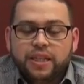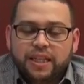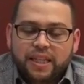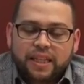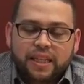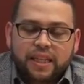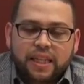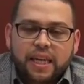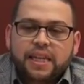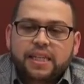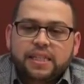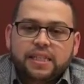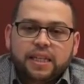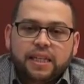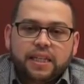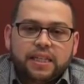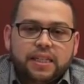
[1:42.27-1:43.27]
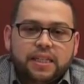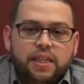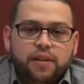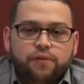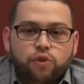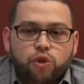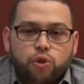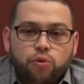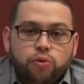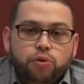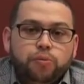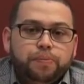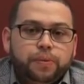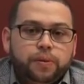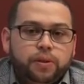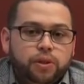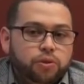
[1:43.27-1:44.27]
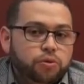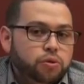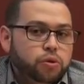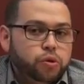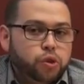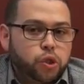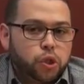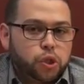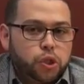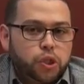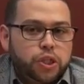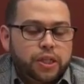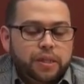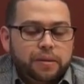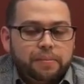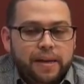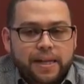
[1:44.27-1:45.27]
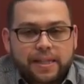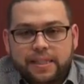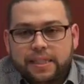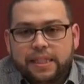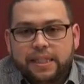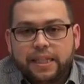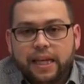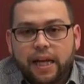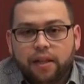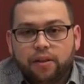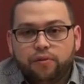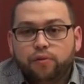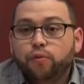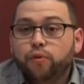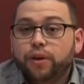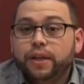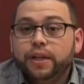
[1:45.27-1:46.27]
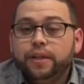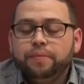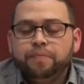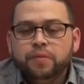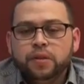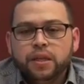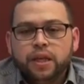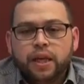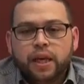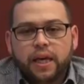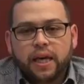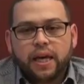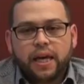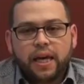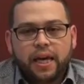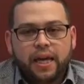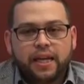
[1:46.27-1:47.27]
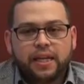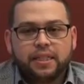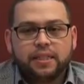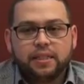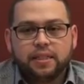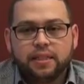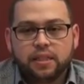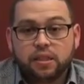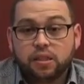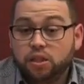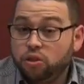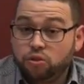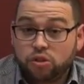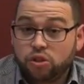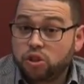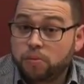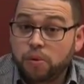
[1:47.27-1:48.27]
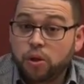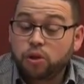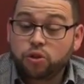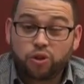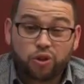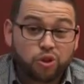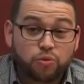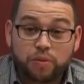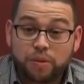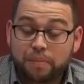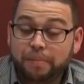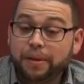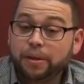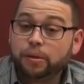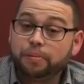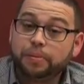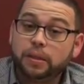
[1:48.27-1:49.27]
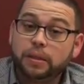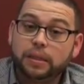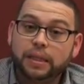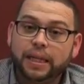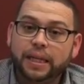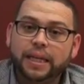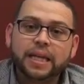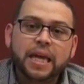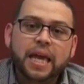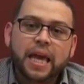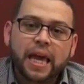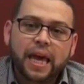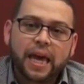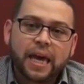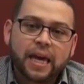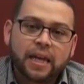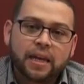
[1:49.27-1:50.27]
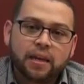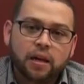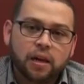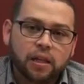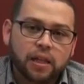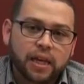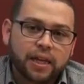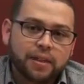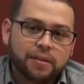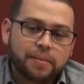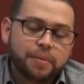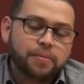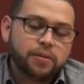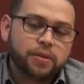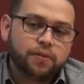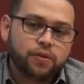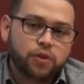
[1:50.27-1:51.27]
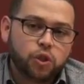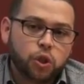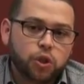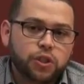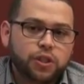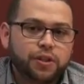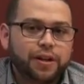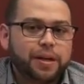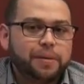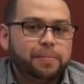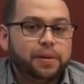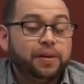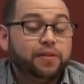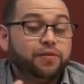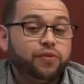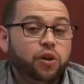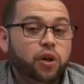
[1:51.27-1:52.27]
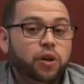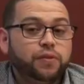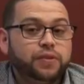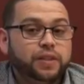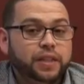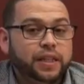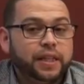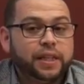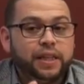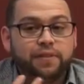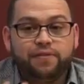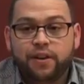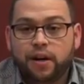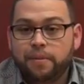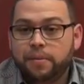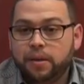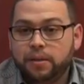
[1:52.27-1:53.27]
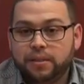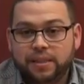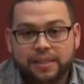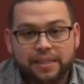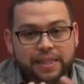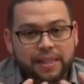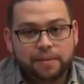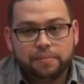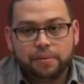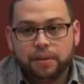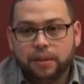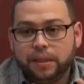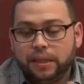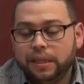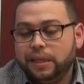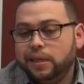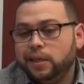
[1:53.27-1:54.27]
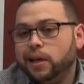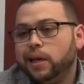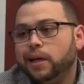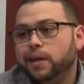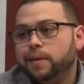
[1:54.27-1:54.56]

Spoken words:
And the case study is of Troop UU Church in Pasadena, California, and it's a smaller church with a bigger building, and a lot of the members of the church there had been involved in environmental sustainability